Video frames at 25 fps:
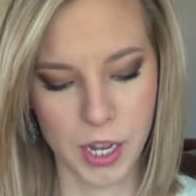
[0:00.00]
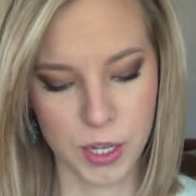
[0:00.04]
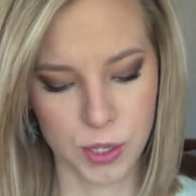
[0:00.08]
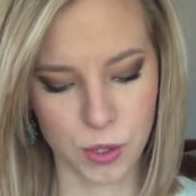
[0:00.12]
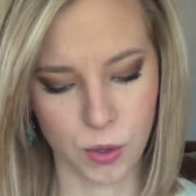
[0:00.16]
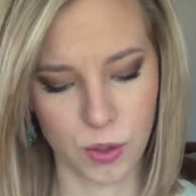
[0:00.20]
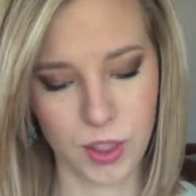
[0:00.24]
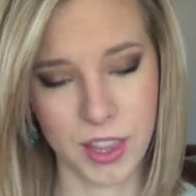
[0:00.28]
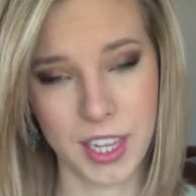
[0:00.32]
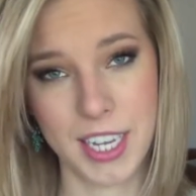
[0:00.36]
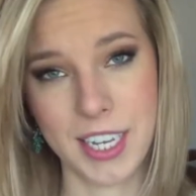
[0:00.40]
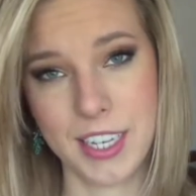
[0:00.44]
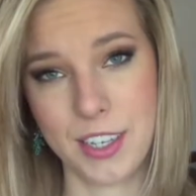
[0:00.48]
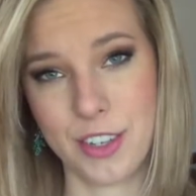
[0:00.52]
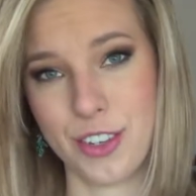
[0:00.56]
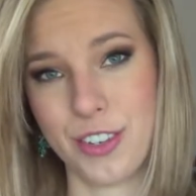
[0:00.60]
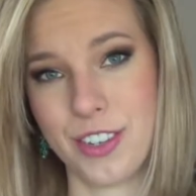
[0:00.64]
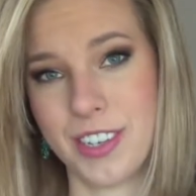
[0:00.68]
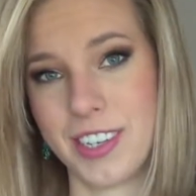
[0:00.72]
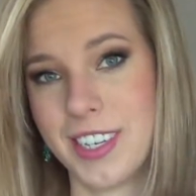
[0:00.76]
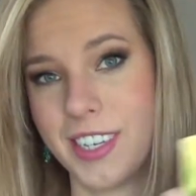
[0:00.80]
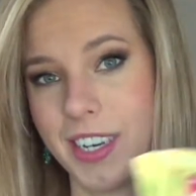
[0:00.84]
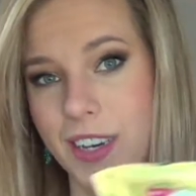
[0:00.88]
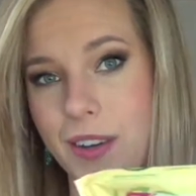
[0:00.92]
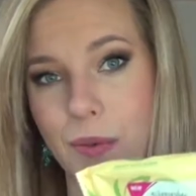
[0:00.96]
So these
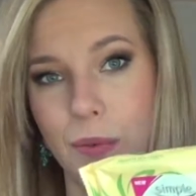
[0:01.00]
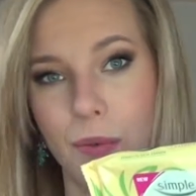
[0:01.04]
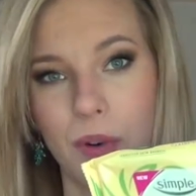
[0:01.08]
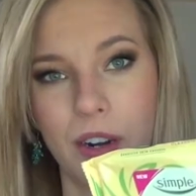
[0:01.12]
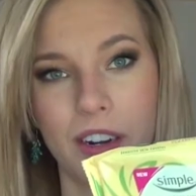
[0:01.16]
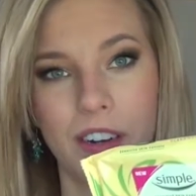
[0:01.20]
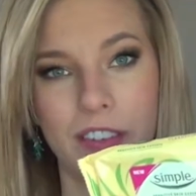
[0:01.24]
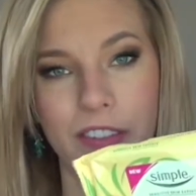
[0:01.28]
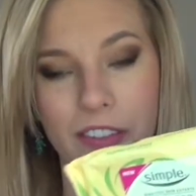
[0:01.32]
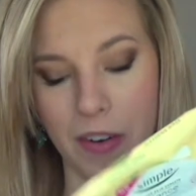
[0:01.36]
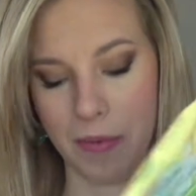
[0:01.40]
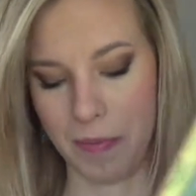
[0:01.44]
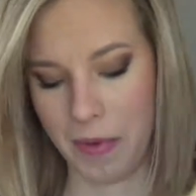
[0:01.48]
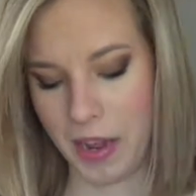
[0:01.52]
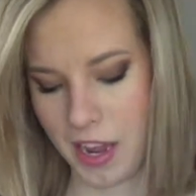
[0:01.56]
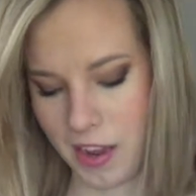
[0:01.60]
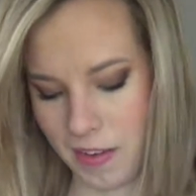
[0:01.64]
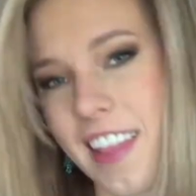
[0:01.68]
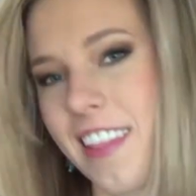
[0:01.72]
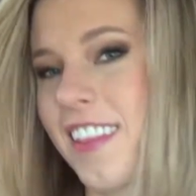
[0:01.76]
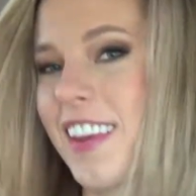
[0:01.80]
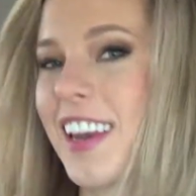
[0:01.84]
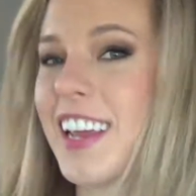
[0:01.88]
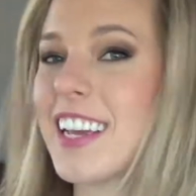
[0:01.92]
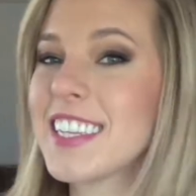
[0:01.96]
just didn't work for me.
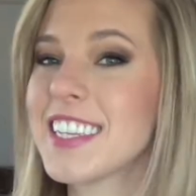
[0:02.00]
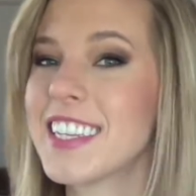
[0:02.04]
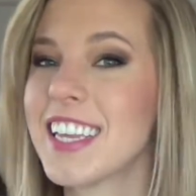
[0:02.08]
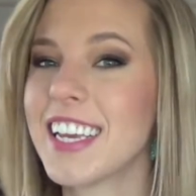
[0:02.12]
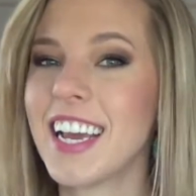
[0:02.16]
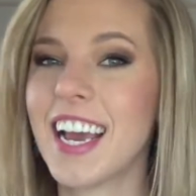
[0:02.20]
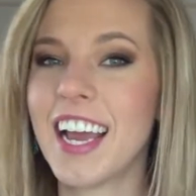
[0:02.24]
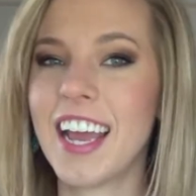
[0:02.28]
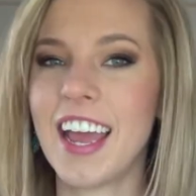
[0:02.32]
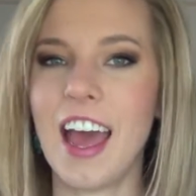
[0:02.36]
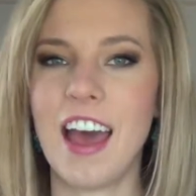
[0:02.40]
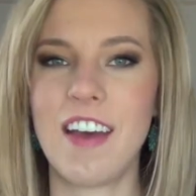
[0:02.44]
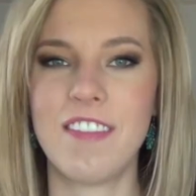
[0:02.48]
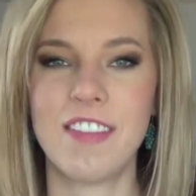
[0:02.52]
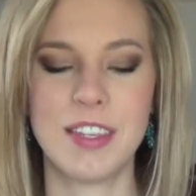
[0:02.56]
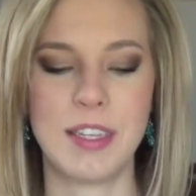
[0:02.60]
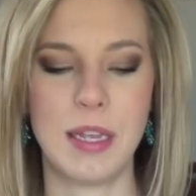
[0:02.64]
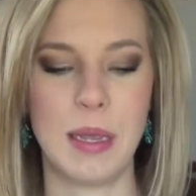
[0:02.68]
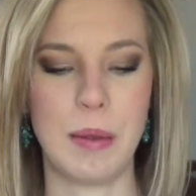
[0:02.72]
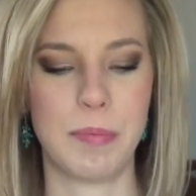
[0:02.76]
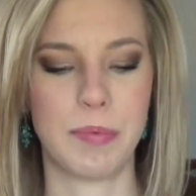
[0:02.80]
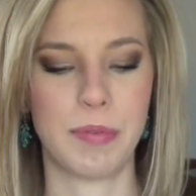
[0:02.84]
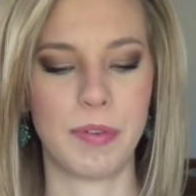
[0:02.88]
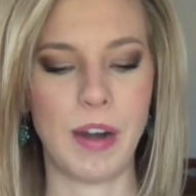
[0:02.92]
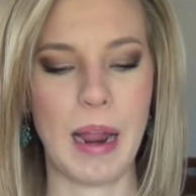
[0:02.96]
The next thing I have is
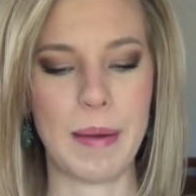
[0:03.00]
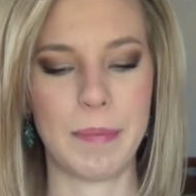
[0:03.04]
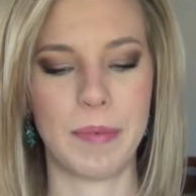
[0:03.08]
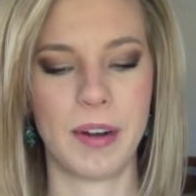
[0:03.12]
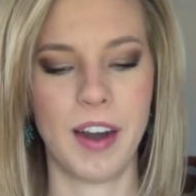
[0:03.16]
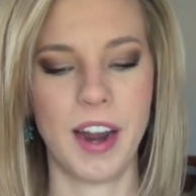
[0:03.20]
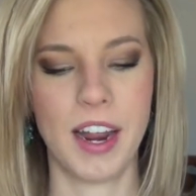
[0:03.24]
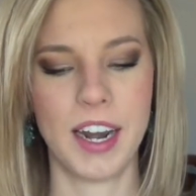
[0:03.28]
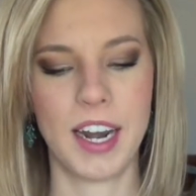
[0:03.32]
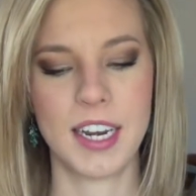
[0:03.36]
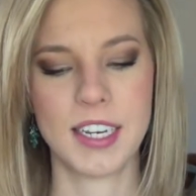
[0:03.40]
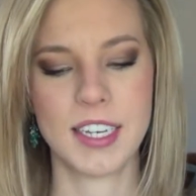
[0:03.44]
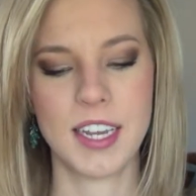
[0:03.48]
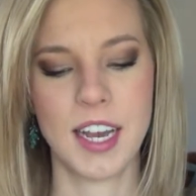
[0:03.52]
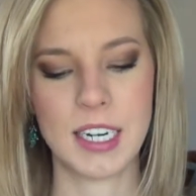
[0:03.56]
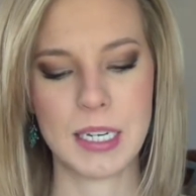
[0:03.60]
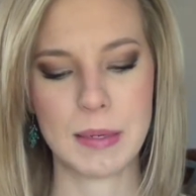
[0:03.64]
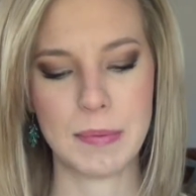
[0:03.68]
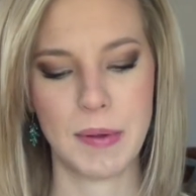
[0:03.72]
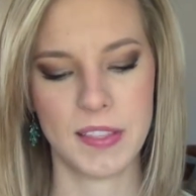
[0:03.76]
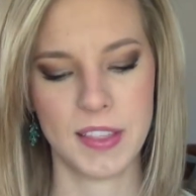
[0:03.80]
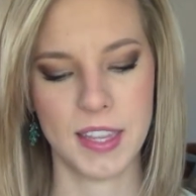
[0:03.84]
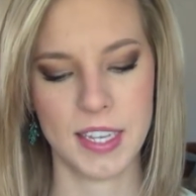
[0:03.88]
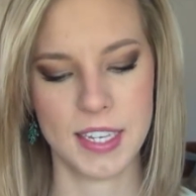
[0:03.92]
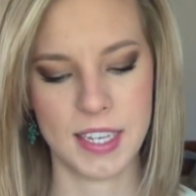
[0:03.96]
a primer, and I talked
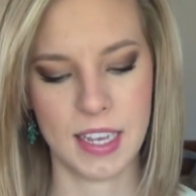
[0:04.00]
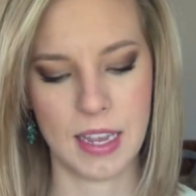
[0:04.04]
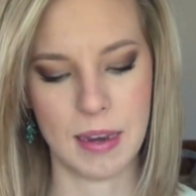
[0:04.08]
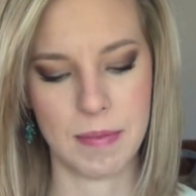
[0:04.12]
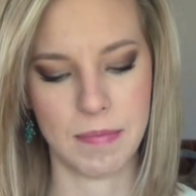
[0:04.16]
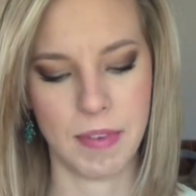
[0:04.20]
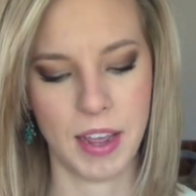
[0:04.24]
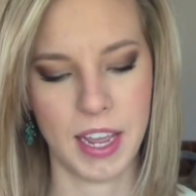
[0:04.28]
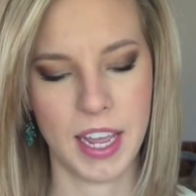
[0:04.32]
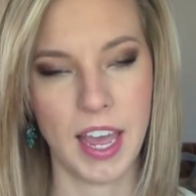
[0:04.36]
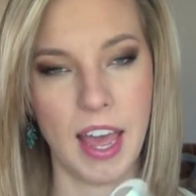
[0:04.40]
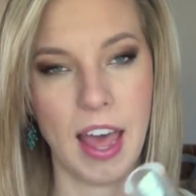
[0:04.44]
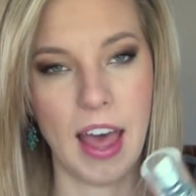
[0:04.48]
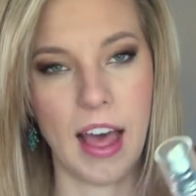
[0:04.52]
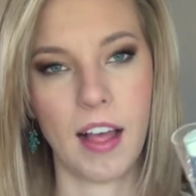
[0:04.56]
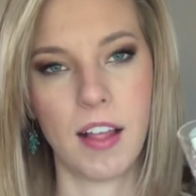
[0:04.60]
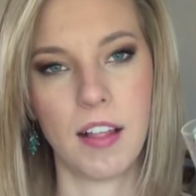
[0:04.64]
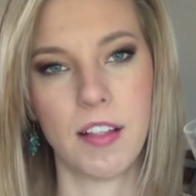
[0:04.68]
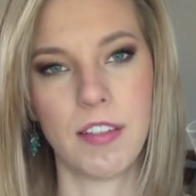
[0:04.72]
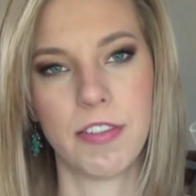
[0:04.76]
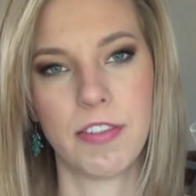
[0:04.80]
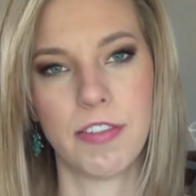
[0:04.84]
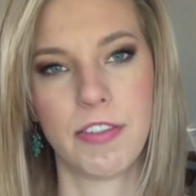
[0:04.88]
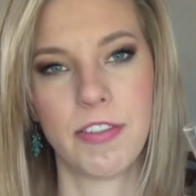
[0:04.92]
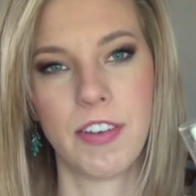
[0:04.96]
about this in my
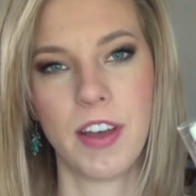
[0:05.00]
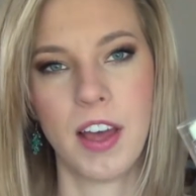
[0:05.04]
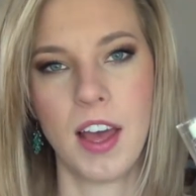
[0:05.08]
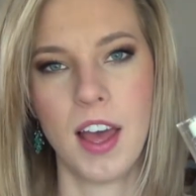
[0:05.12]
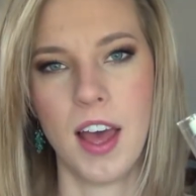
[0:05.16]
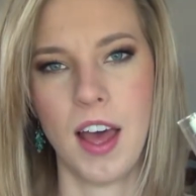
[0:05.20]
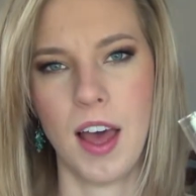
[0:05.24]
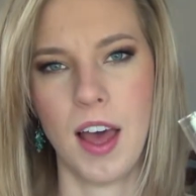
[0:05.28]
e.l.f.